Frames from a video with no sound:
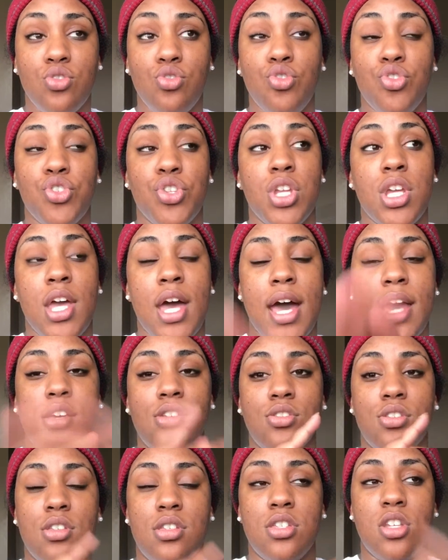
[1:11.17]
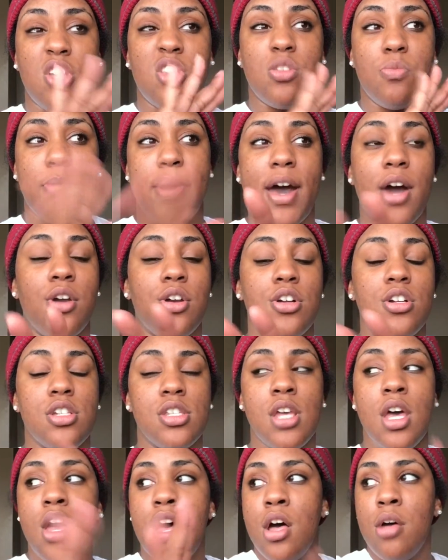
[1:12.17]
Usually I use to stick to
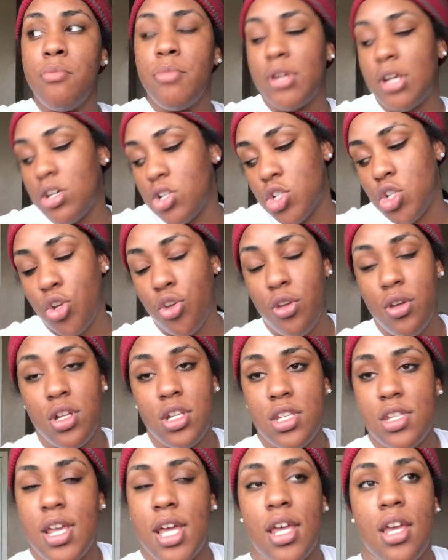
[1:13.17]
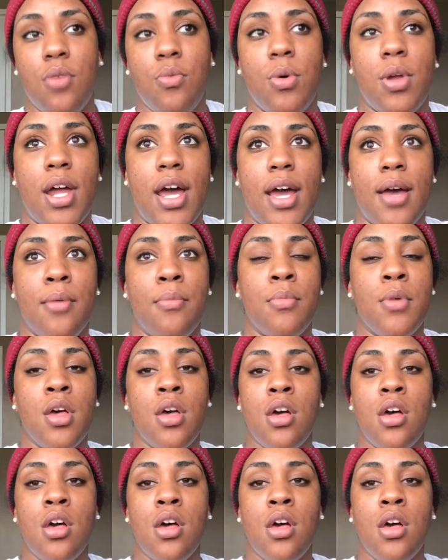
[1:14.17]
powders, but I'll show you in a second what I'm